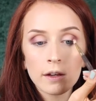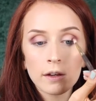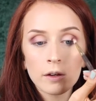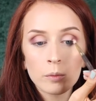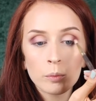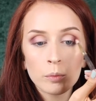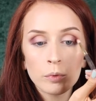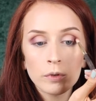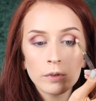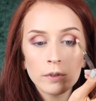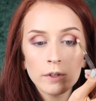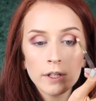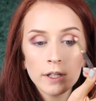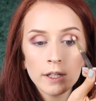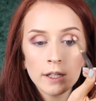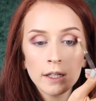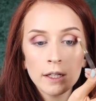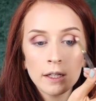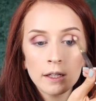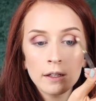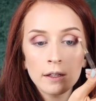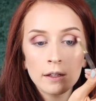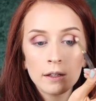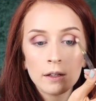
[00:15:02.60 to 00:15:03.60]
they're
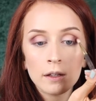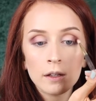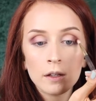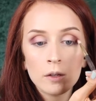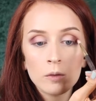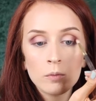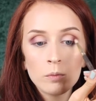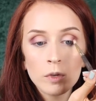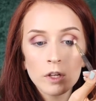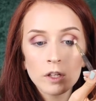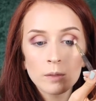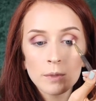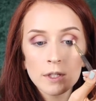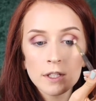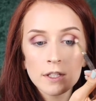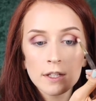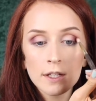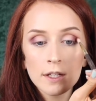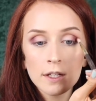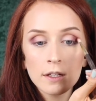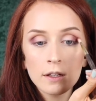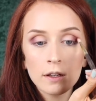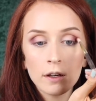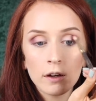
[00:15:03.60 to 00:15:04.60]
pretty
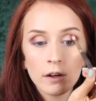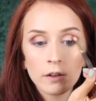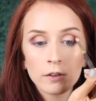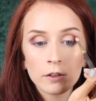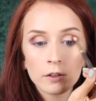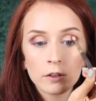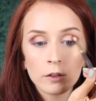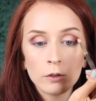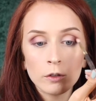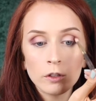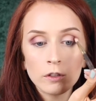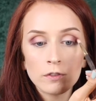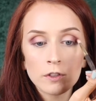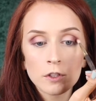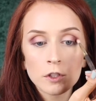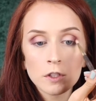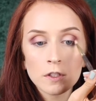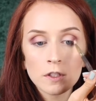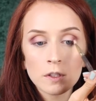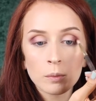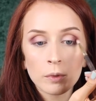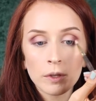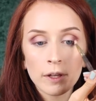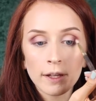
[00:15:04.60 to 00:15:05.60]
pigmented on their own if you
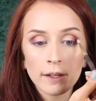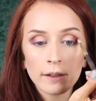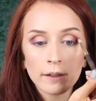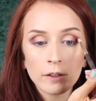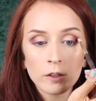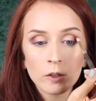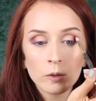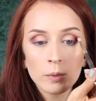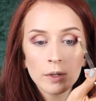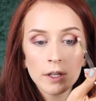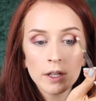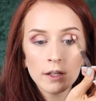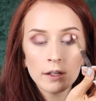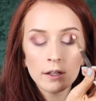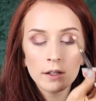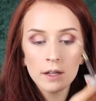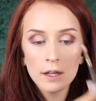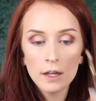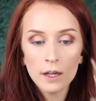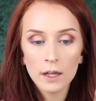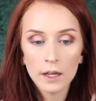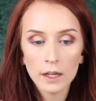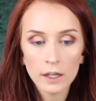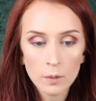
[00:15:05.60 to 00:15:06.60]
just apply a little bit.
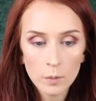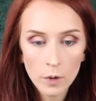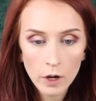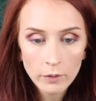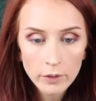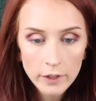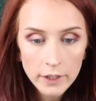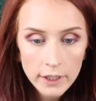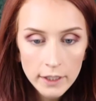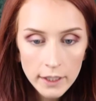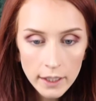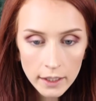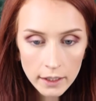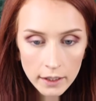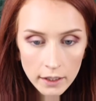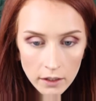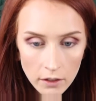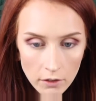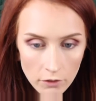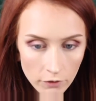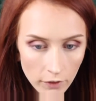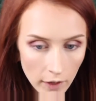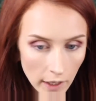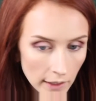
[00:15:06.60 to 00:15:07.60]
And I'm not really getting
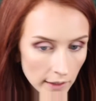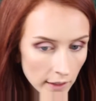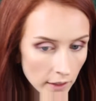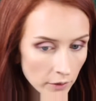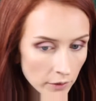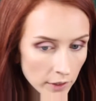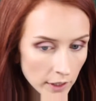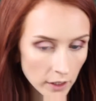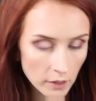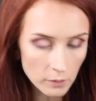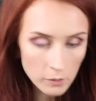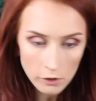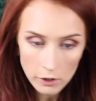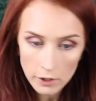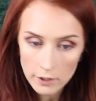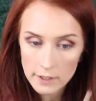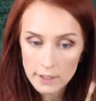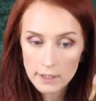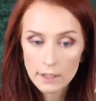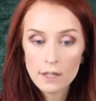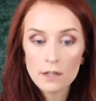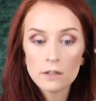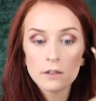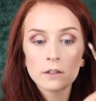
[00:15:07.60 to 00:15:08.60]
any fallout that I'm
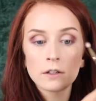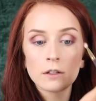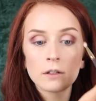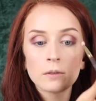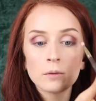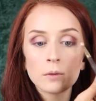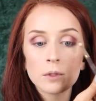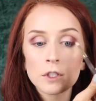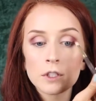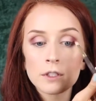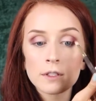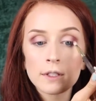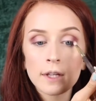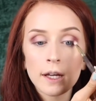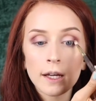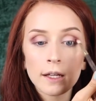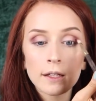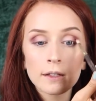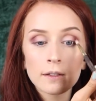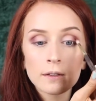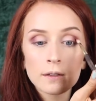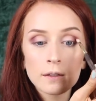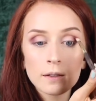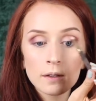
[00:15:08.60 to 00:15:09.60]
noticing either, which is
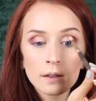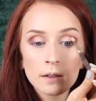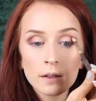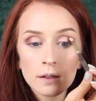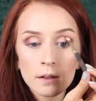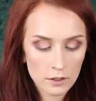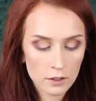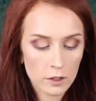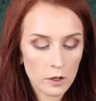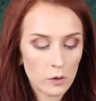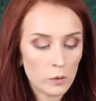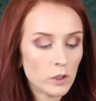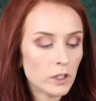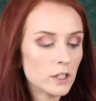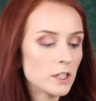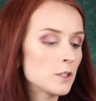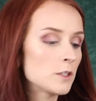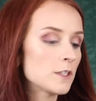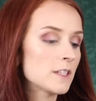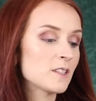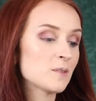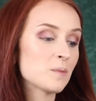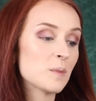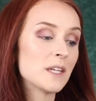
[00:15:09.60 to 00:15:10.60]
nice. So I want to
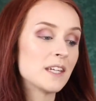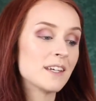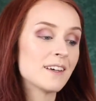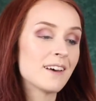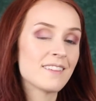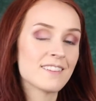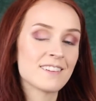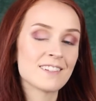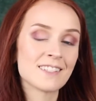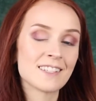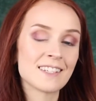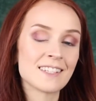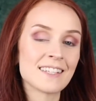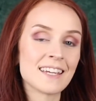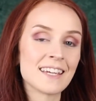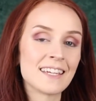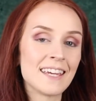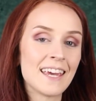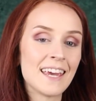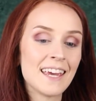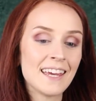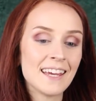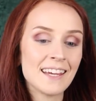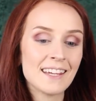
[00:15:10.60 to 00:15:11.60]
use as many colors as I
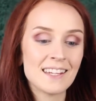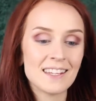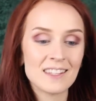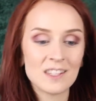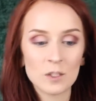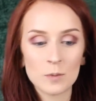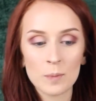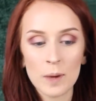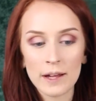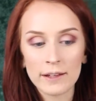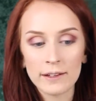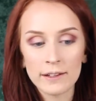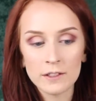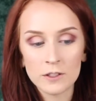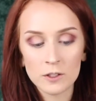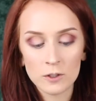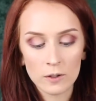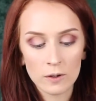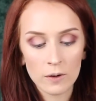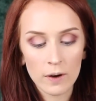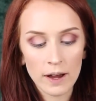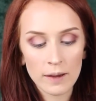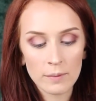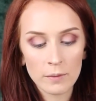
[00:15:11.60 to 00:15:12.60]
can in this palette,
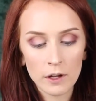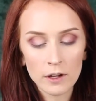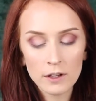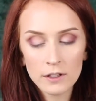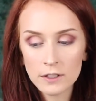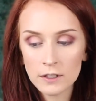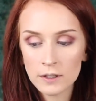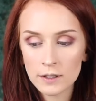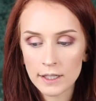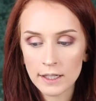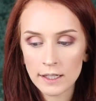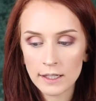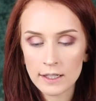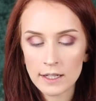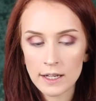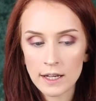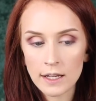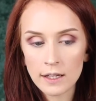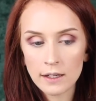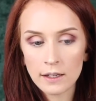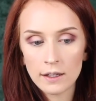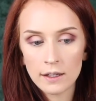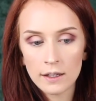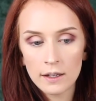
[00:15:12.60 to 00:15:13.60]
so I'm also going to
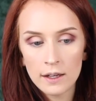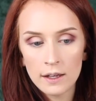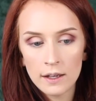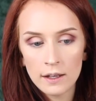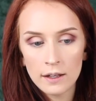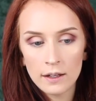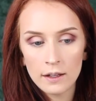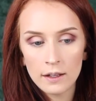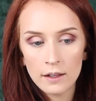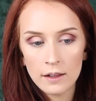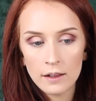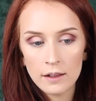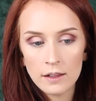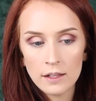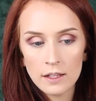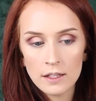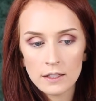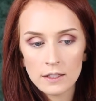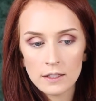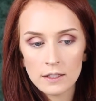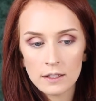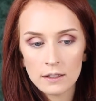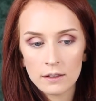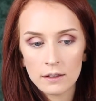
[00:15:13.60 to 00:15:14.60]
take
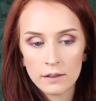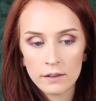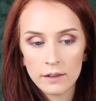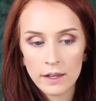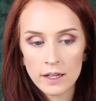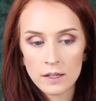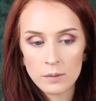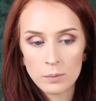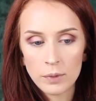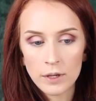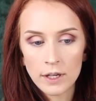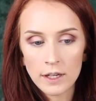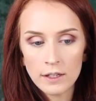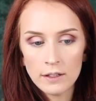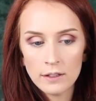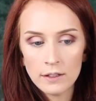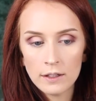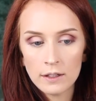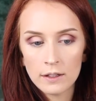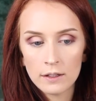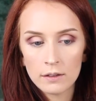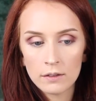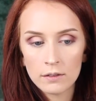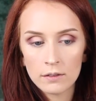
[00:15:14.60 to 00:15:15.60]
this light
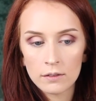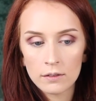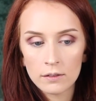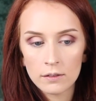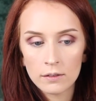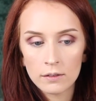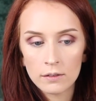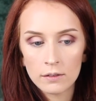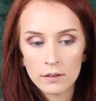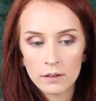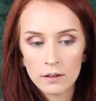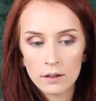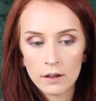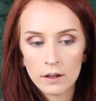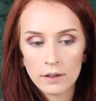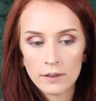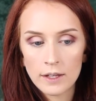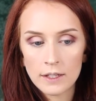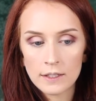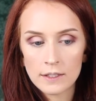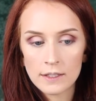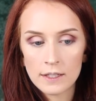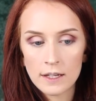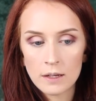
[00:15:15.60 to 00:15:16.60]
pink on
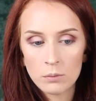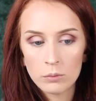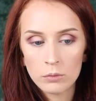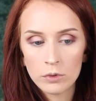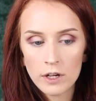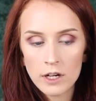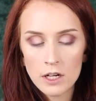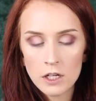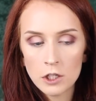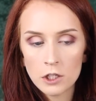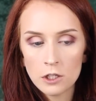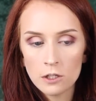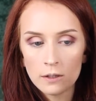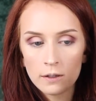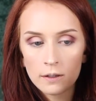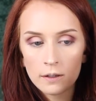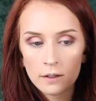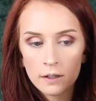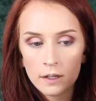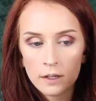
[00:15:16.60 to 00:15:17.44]
that same brush